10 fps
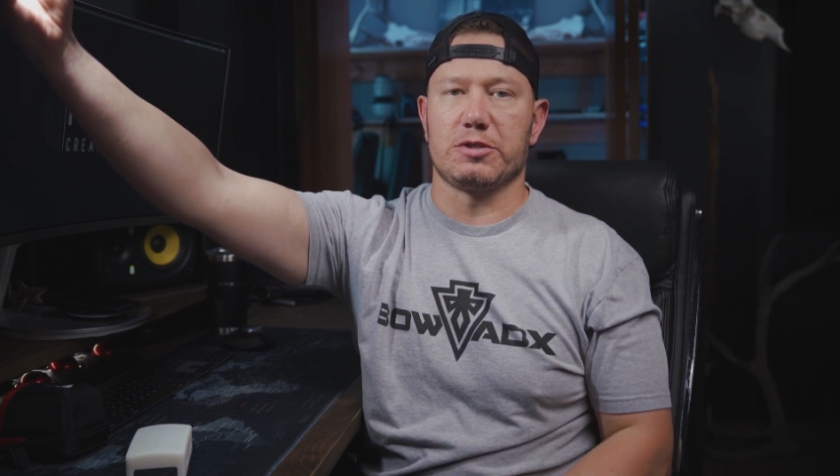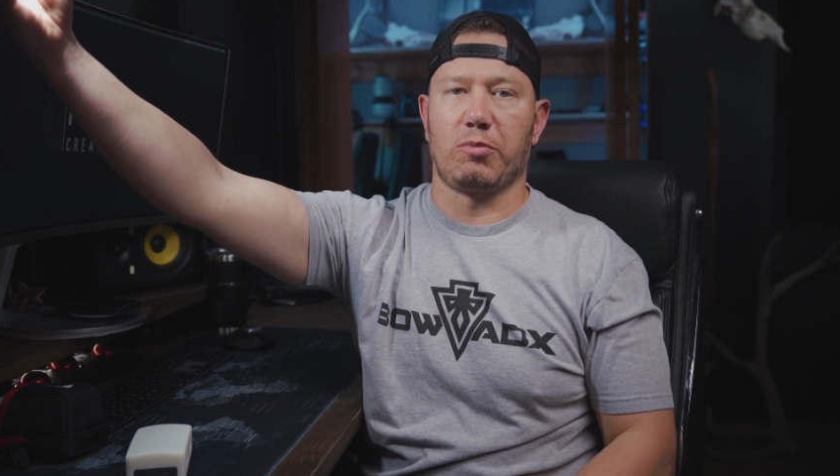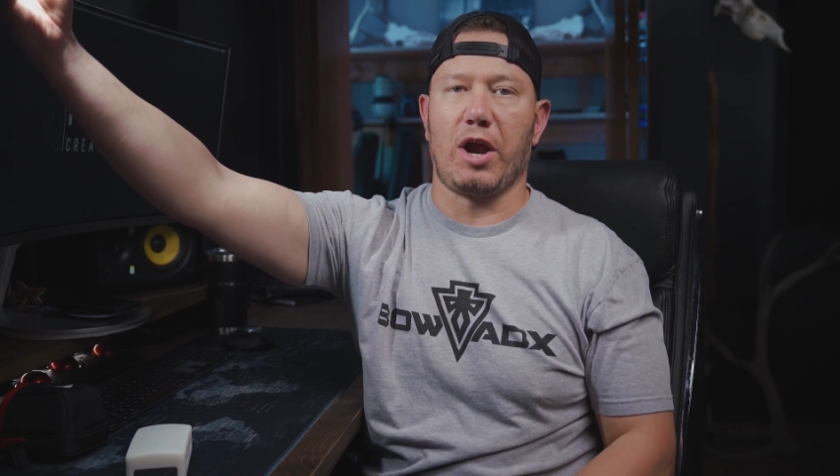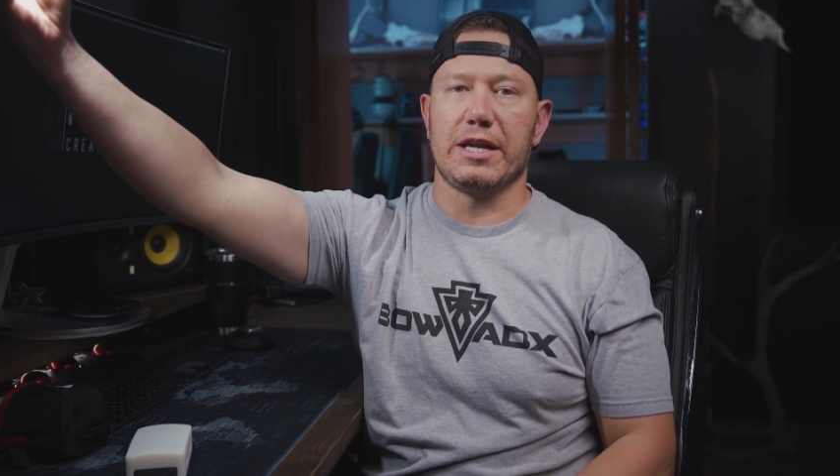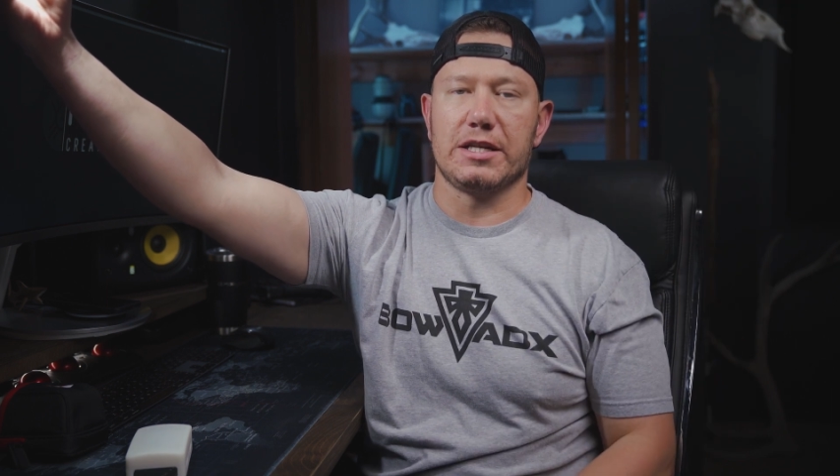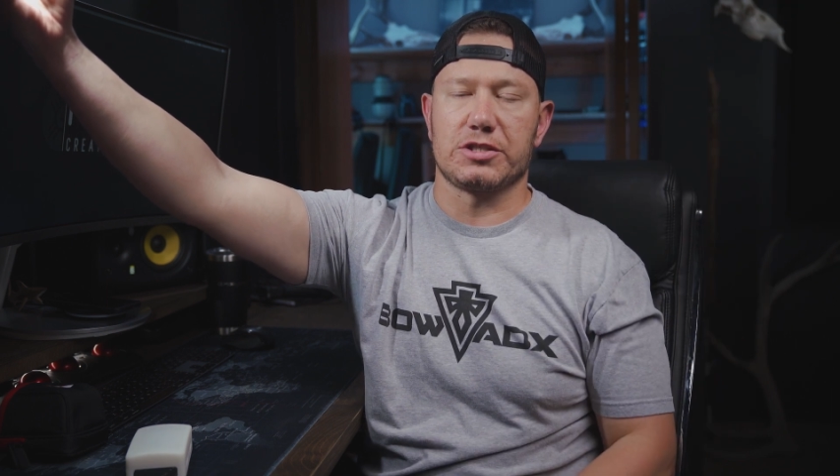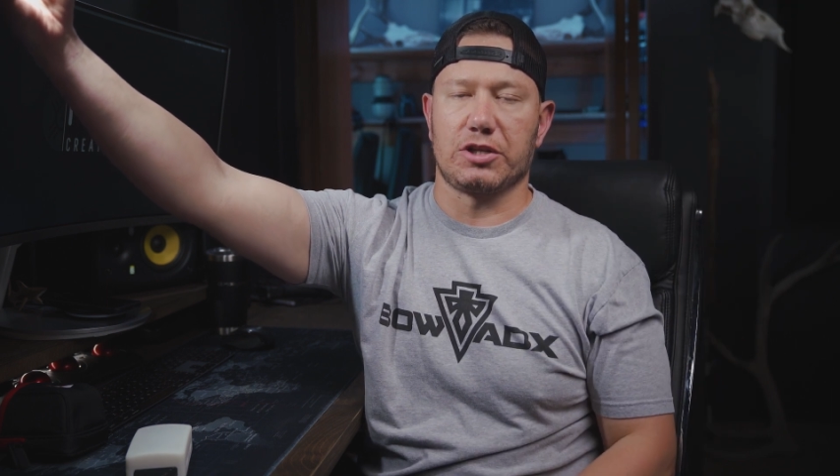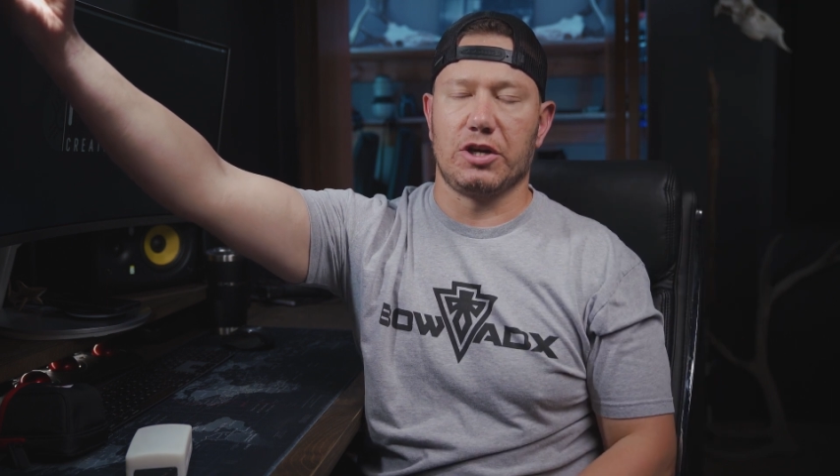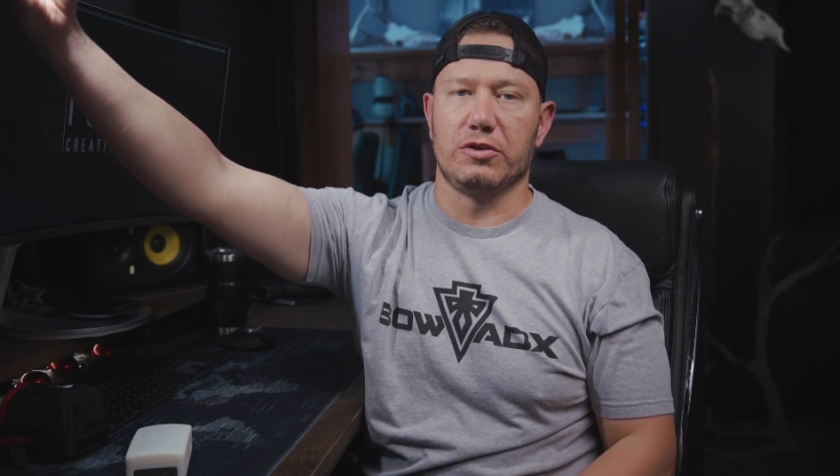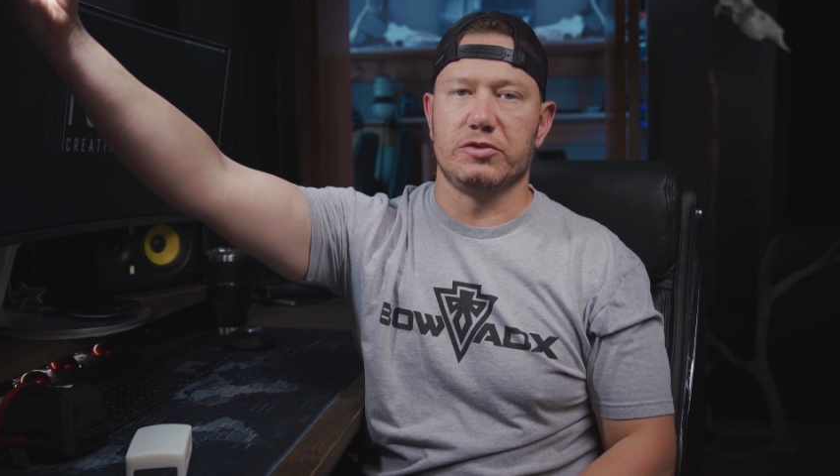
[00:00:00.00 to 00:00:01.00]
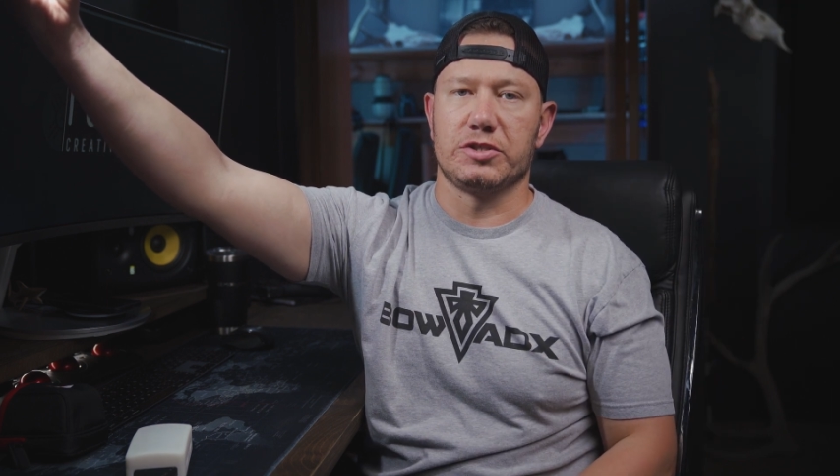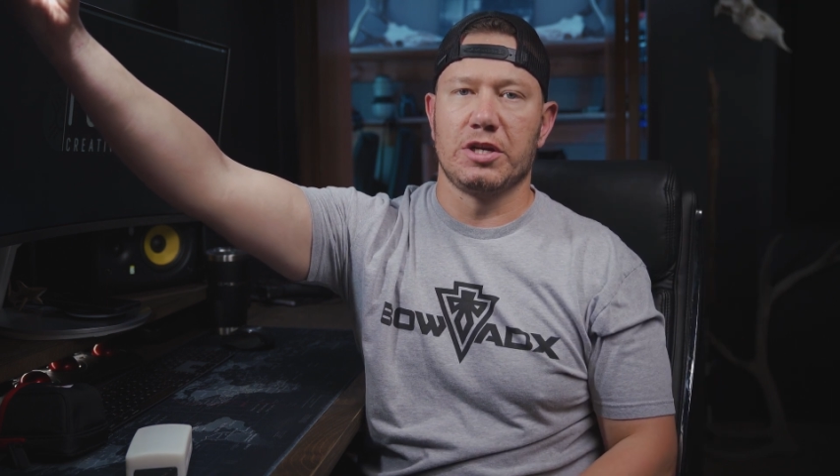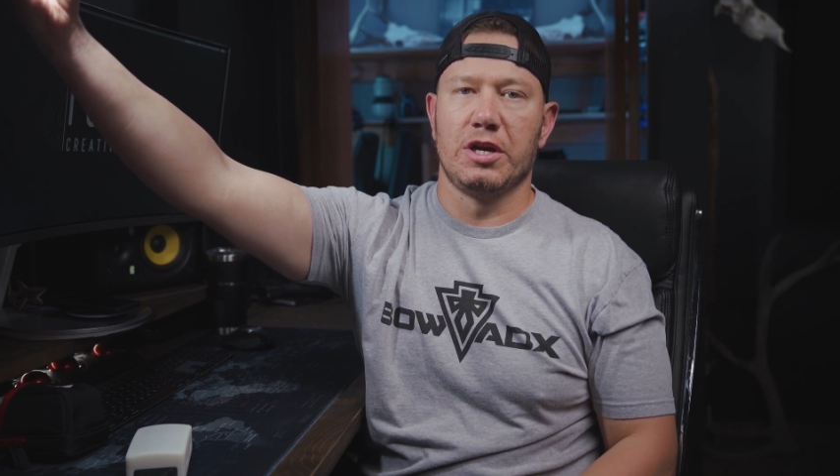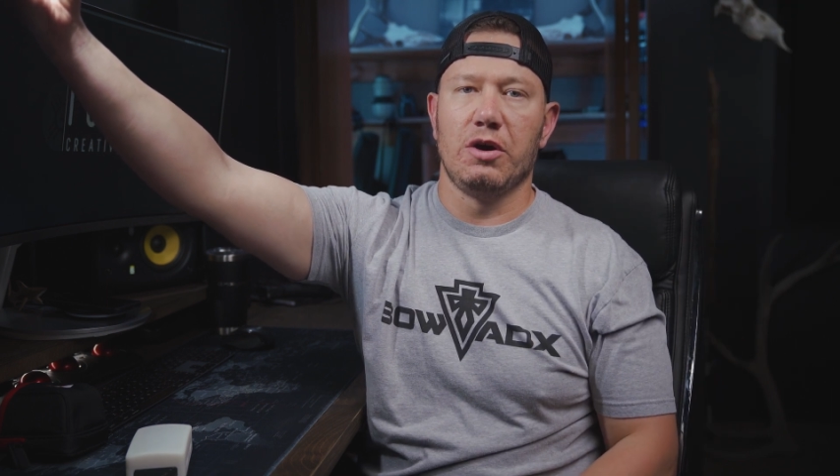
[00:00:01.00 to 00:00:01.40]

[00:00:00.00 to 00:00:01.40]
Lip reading: as brightness goes